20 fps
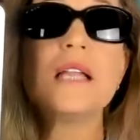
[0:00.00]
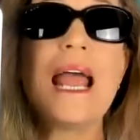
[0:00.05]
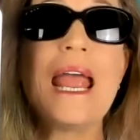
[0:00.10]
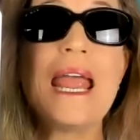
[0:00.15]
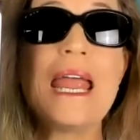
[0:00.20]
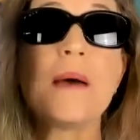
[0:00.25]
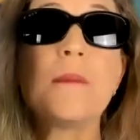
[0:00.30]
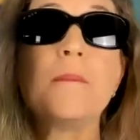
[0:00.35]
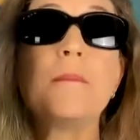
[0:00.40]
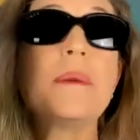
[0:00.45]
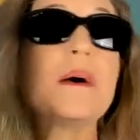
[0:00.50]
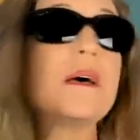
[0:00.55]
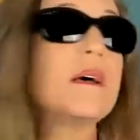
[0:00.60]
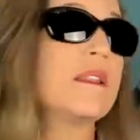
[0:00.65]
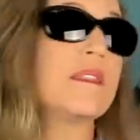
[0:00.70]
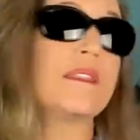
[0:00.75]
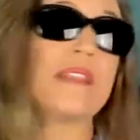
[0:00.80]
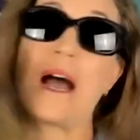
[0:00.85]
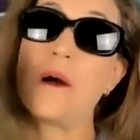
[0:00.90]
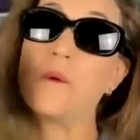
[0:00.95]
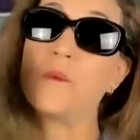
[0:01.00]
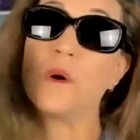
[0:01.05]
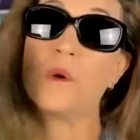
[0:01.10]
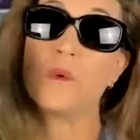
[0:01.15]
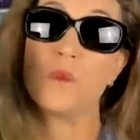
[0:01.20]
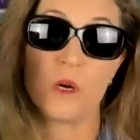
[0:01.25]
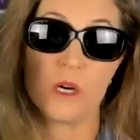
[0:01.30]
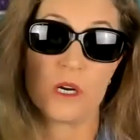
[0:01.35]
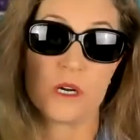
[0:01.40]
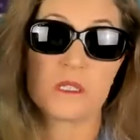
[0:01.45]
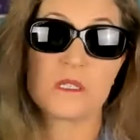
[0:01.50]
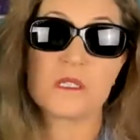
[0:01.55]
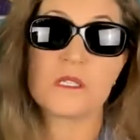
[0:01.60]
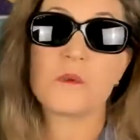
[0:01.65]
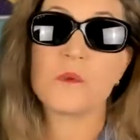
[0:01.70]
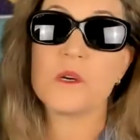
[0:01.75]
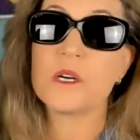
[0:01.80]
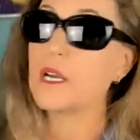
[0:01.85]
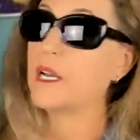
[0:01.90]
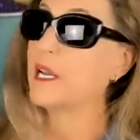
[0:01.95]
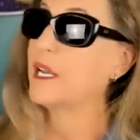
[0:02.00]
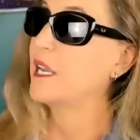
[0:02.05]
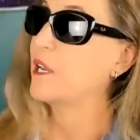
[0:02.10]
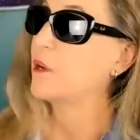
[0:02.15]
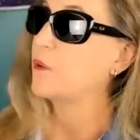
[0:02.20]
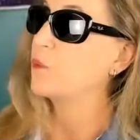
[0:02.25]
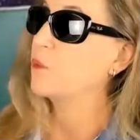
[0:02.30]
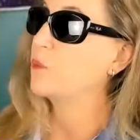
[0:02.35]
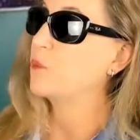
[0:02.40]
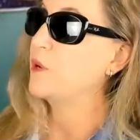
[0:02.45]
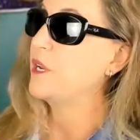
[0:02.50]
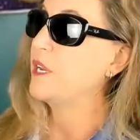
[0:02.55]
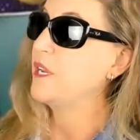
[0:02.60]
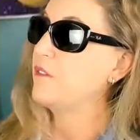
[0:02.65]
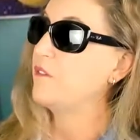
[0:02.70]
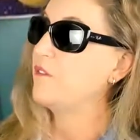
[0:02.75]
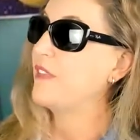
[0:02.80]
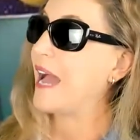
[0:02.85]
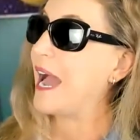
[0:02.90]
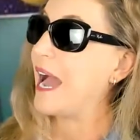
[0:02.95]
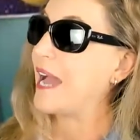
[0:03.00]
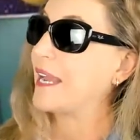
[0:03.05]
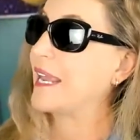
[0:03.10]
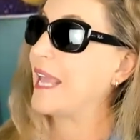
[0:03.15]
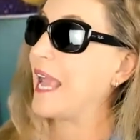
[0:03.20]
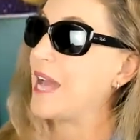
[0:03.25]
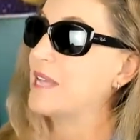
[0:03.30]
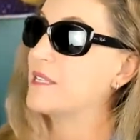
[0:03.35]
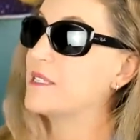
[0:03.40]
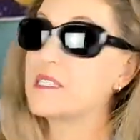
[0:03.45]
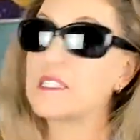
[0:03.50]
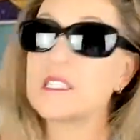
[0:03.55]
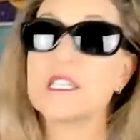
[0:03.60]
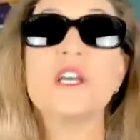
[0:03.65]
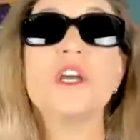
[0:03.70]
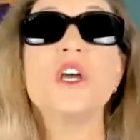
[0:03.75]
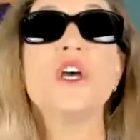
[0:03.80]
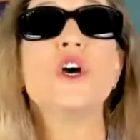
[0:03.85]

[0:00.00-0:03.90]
Amp, that won't work. So we're going to get rid of that guess.